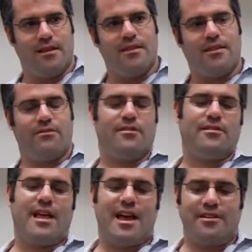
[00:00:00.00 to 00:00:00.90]
There are a
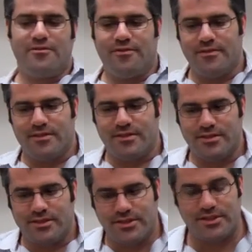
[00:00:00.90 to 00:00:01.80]
lot of
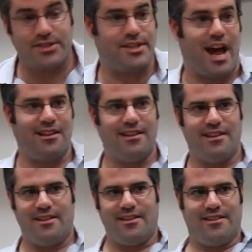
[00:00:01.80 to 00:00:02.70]

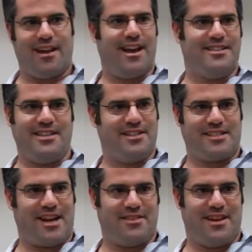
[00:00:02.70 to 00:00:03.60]
solid ideas
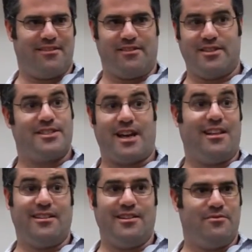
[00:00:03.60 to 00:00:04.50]
out there and
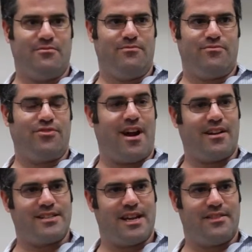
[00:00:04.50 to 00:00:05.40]
solid
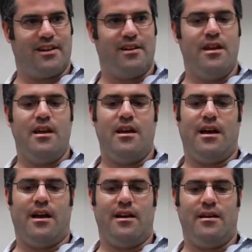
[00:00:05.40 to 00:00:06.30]
products out there.
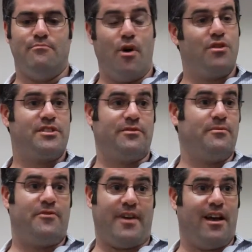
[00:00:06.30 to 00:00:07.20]
Most of them
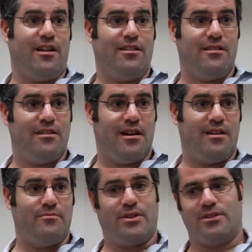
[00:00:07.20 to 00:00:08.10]
fail
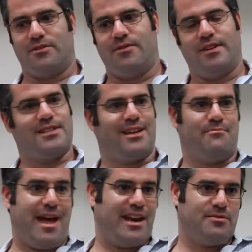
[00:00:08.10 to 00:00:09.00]
because of things like
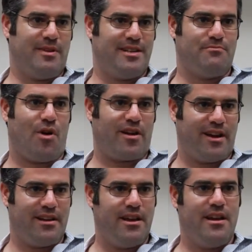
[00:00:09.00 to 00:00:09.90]
management,
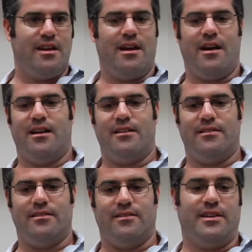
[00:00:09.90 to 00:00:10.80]
market.
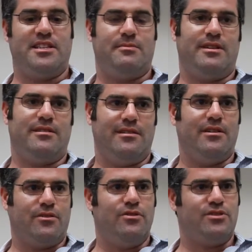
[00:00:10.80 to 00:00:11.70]
There needs to be
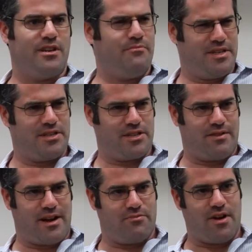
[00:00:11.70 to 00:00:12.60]
usually a business
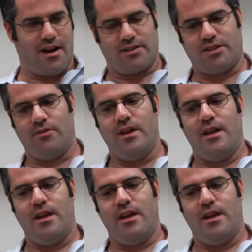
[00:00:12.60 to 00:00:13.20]
around a product. So